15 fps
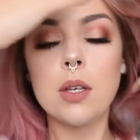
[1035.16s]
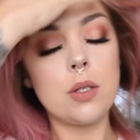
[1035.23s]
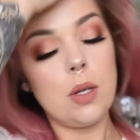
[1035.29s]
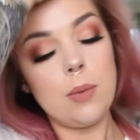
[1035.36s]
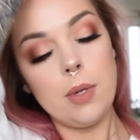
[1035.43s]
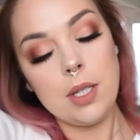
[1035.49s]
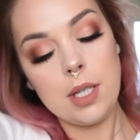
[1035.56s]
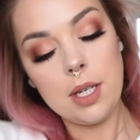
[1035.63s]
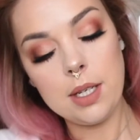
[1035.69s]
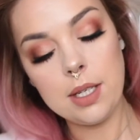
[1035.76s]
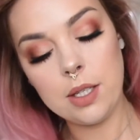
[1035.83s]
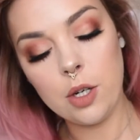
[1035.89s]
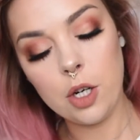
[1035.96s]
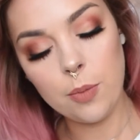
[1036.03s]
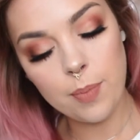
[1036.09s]
So I'm just gonna
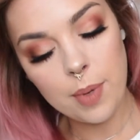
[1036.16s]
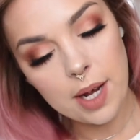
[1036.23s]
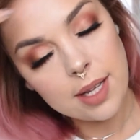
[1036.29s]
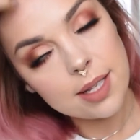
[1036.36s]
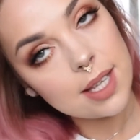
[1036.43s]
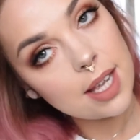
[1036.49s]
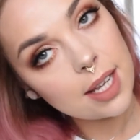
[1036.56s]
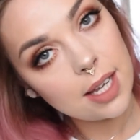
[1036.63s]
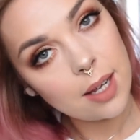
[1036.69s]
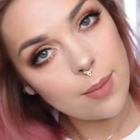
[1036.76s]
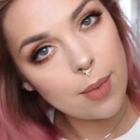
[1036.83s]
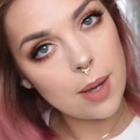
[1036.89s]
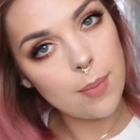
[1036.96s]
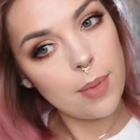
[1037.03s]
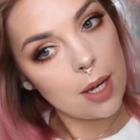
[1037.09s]
start by taking
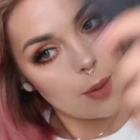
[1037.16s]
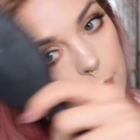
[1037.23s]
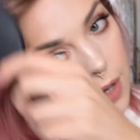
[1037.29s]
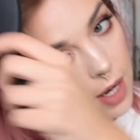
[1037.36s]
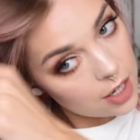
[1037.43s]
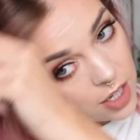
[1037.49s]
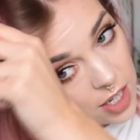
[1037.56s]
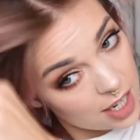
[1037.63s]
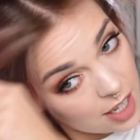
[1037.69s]
my big brush